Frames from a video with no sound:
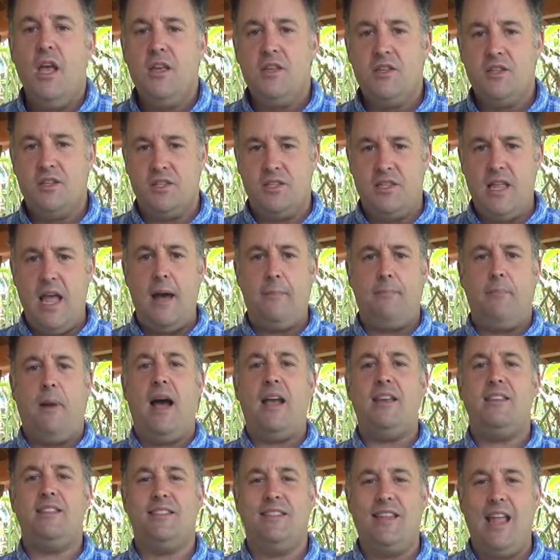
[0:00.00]
step
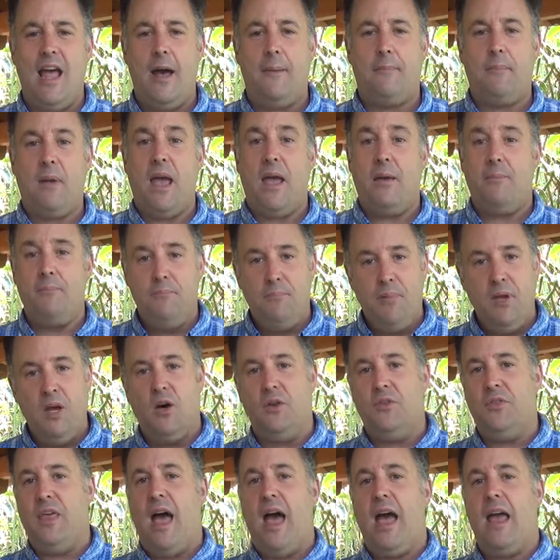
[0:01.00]
by step and
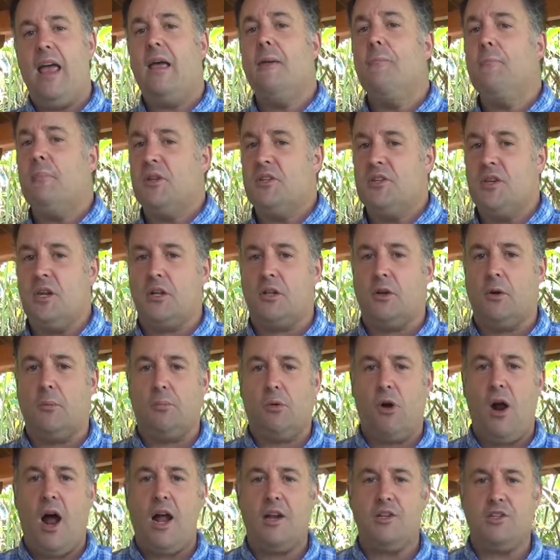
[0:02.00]
build that particular
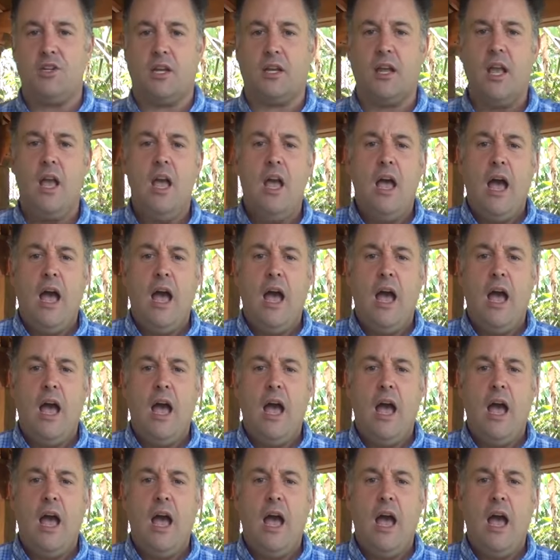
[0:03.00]
project.